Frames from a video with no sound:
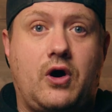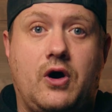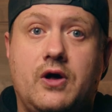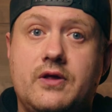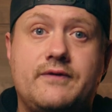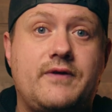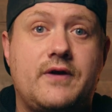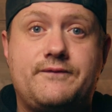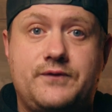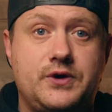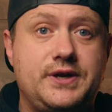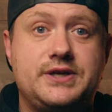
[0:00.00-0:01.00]
all of our
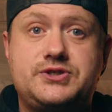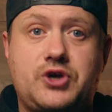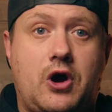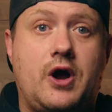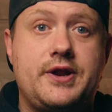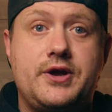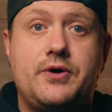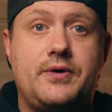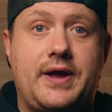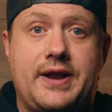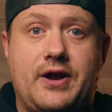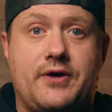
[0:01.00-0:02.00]
footage, audio,
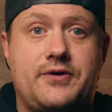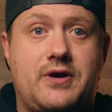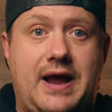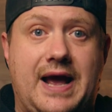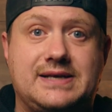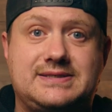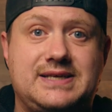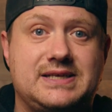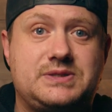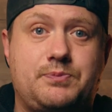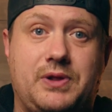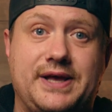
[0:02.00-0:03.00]
and other
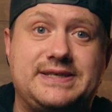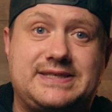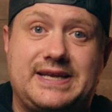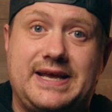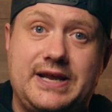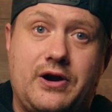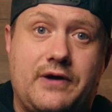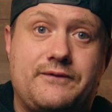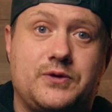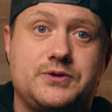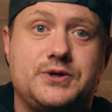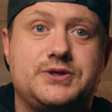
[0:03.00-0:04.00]
assets placed in our
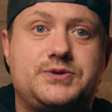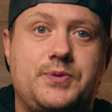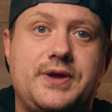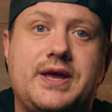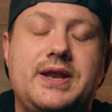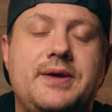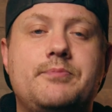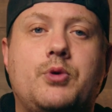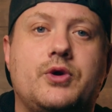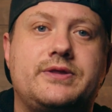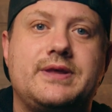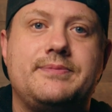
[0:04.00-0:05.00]
folders, we can
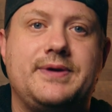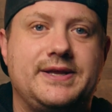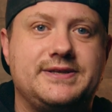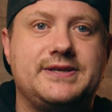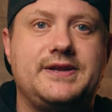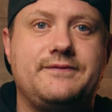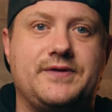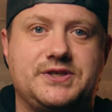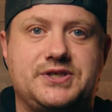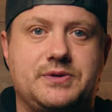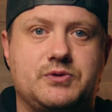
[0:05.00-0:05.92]
import them into DaVinci